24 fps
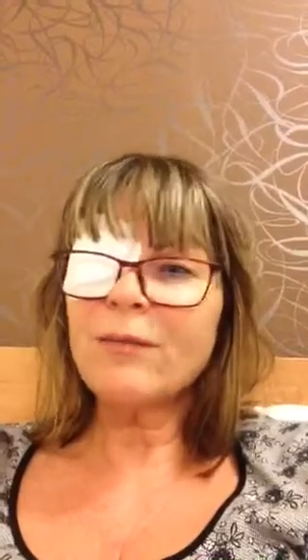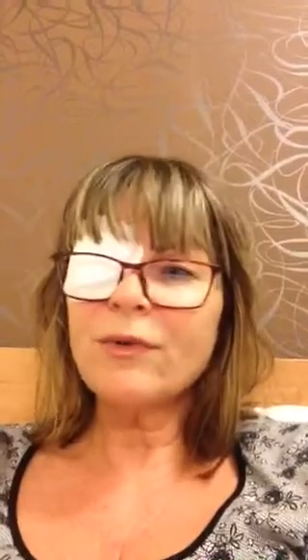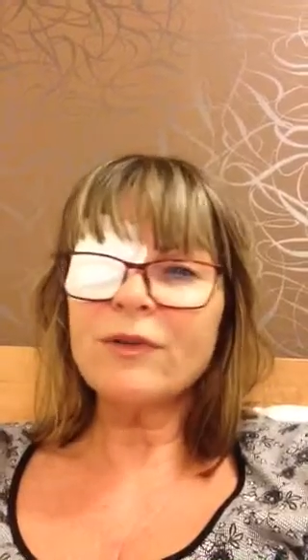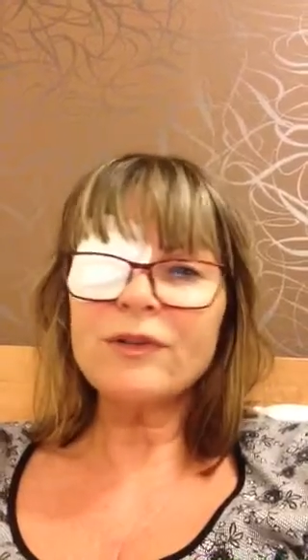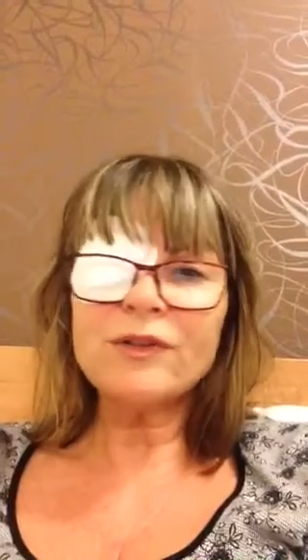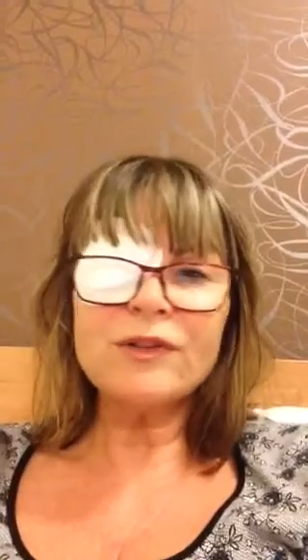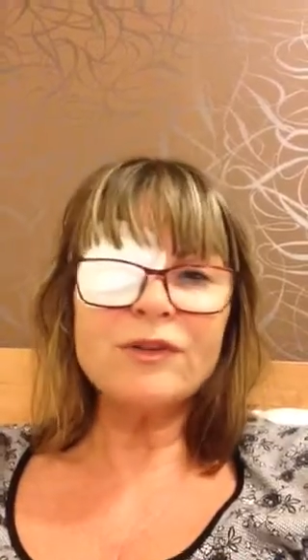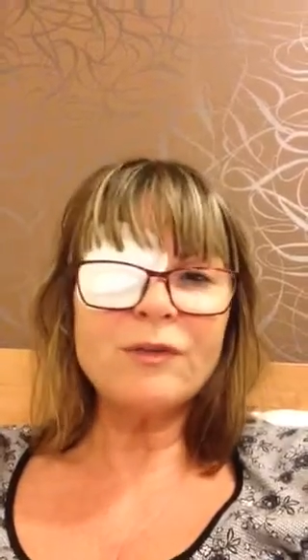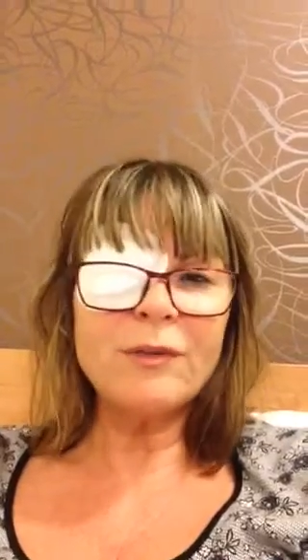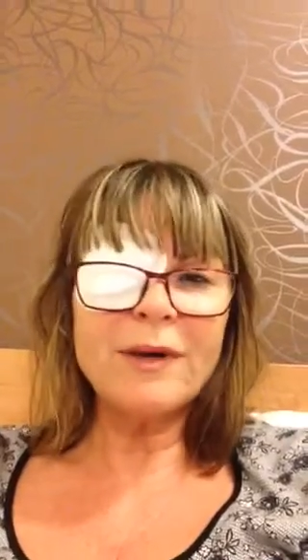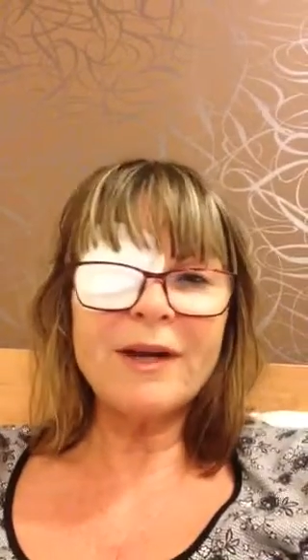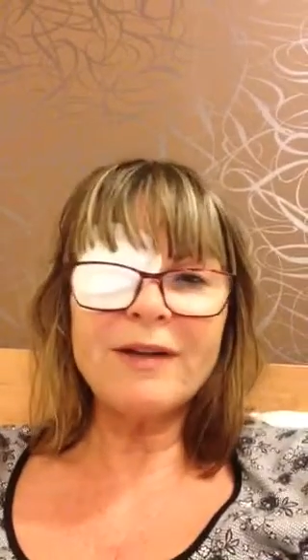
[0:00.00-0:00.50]

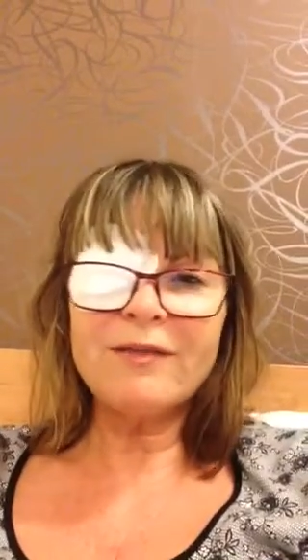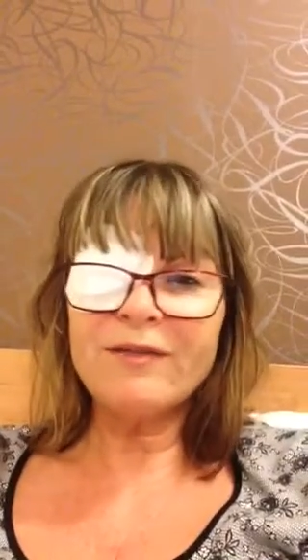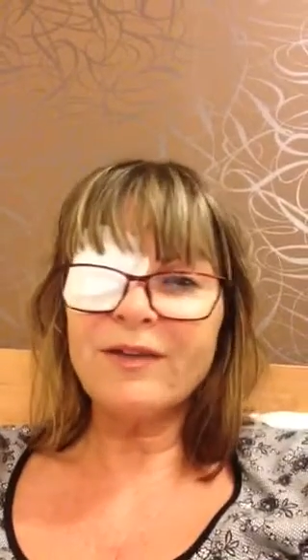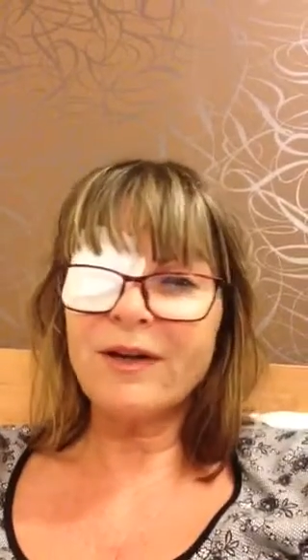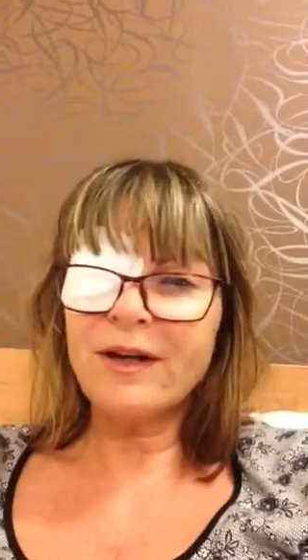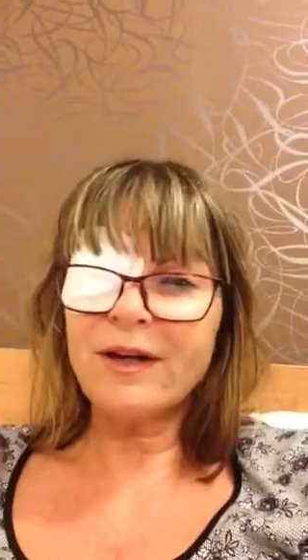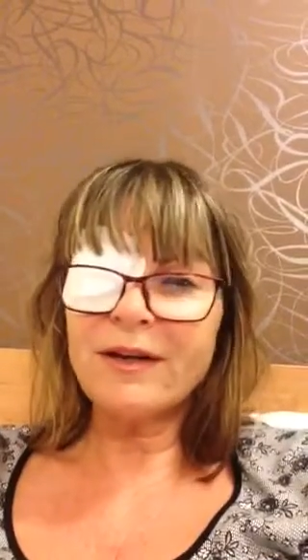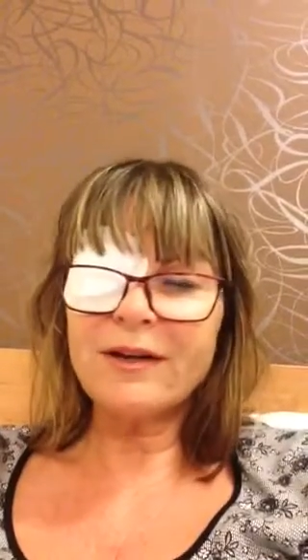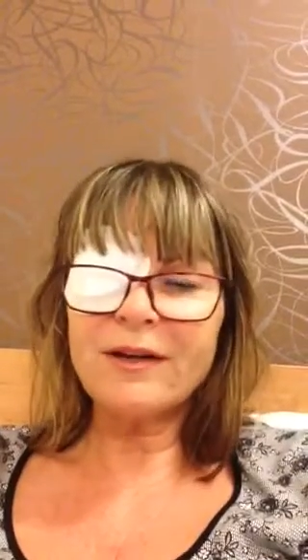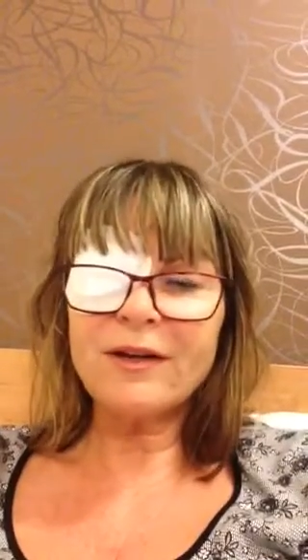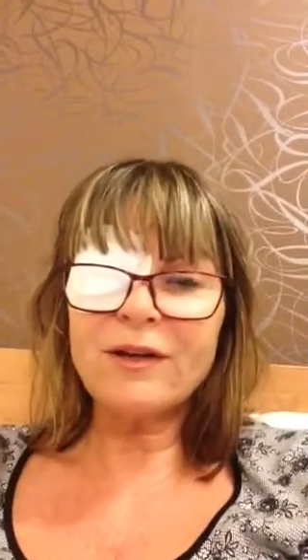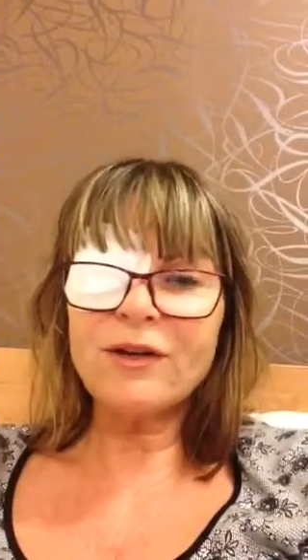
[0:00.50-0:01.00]

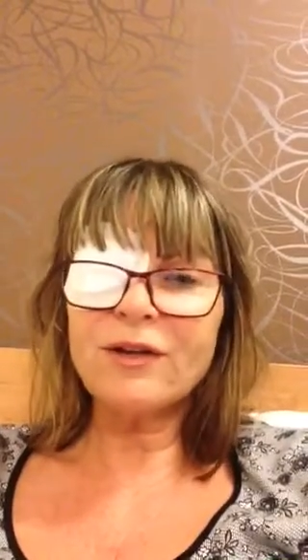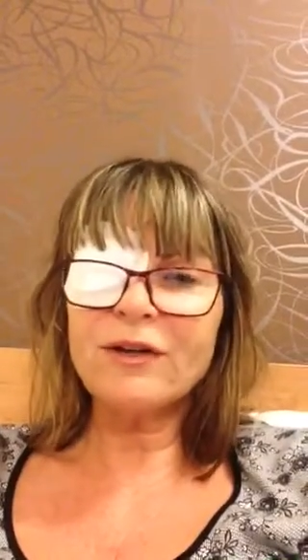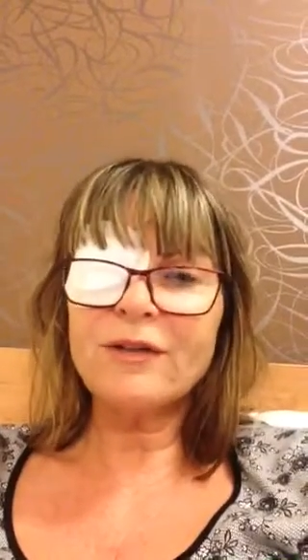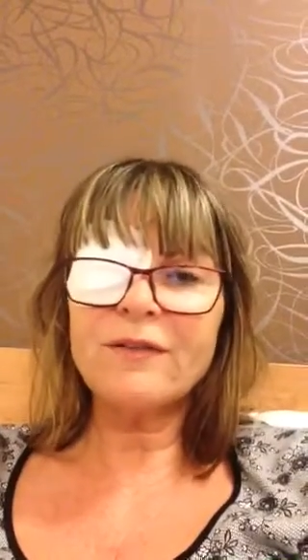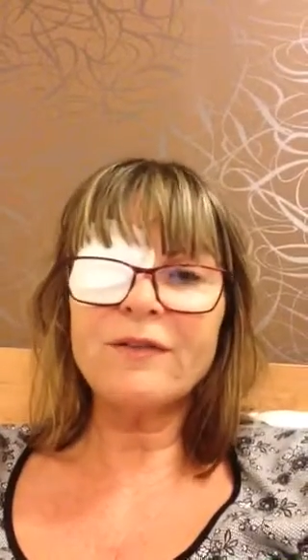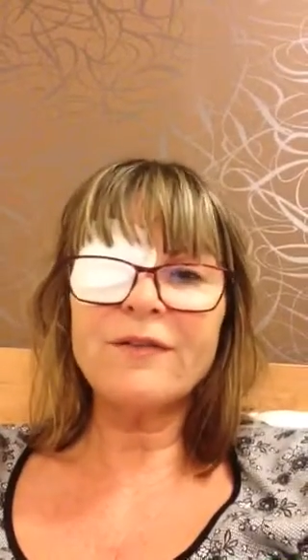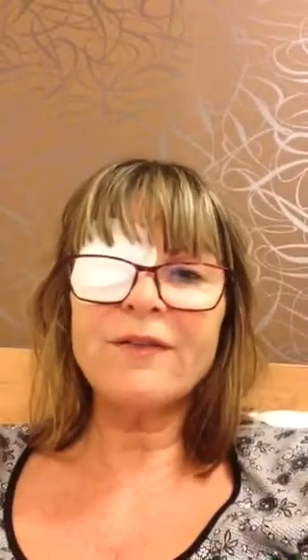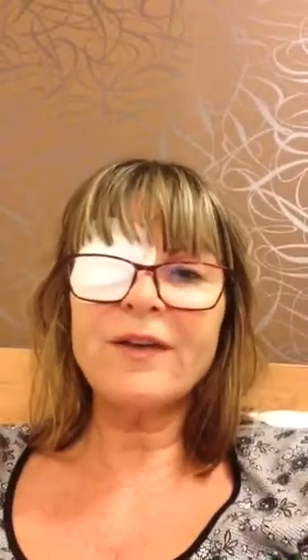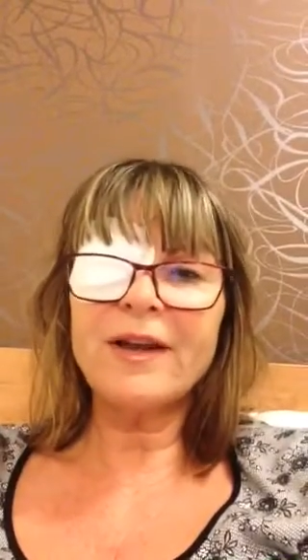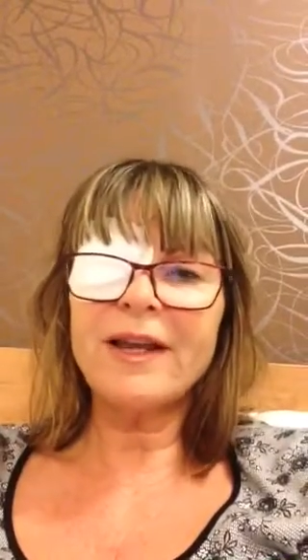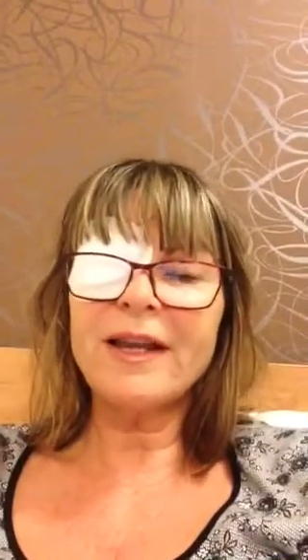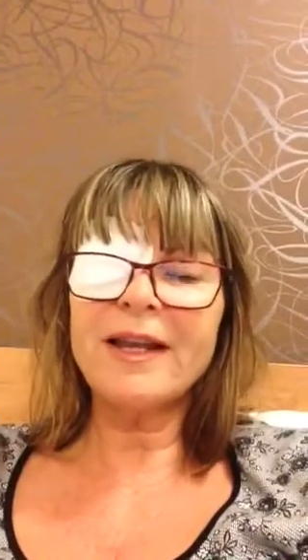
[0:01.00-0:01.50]
whatsoever,
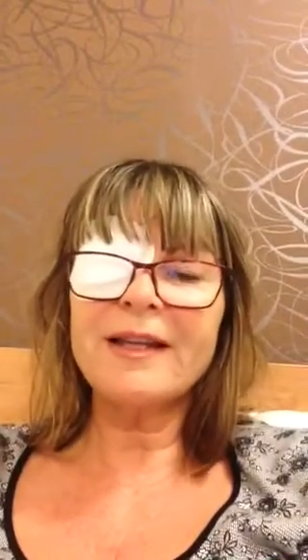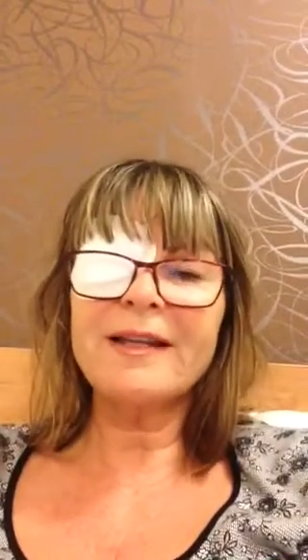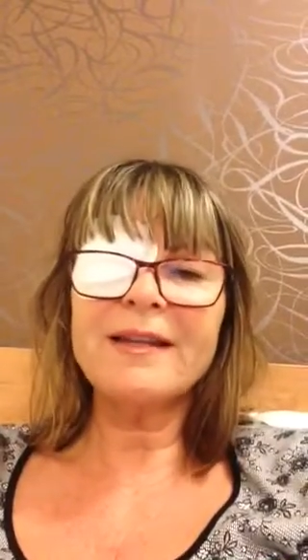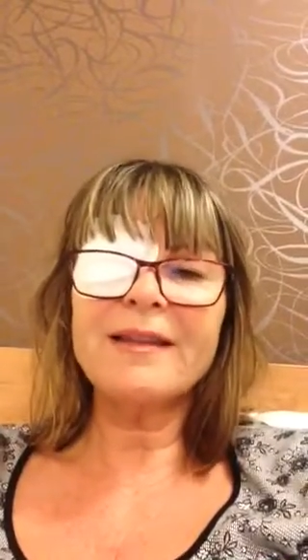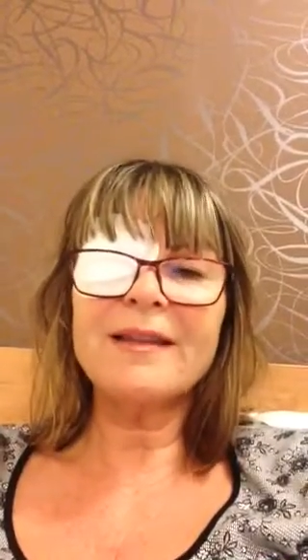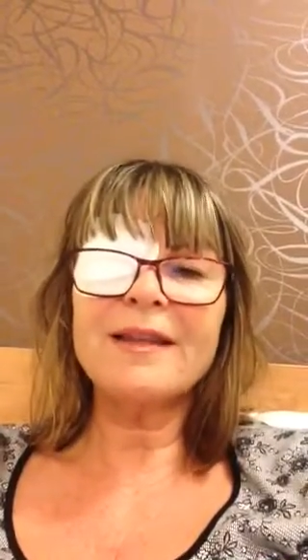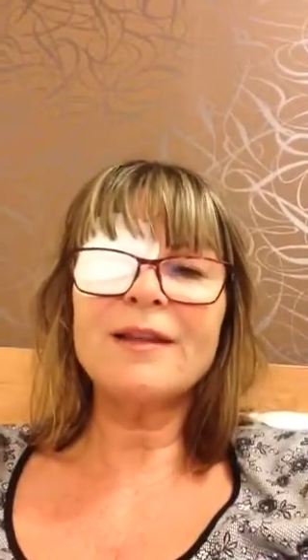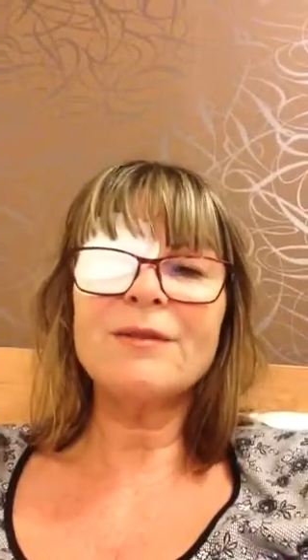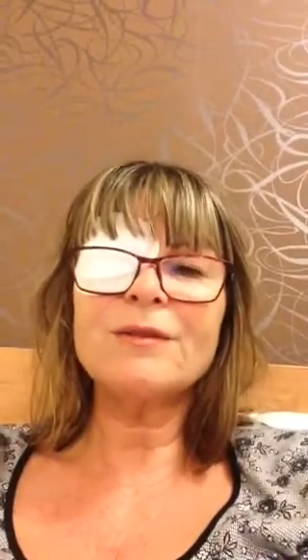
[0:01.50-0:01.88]
couldn't feel anything.